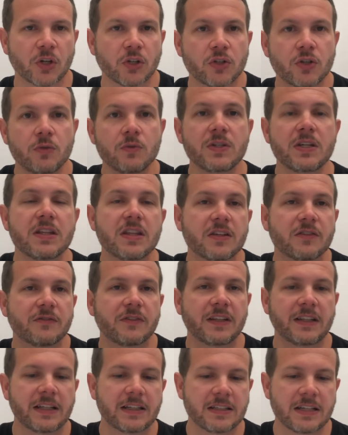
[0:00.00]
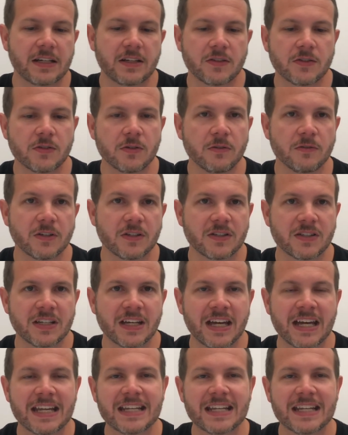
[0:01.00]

or using this VLAN tenant service,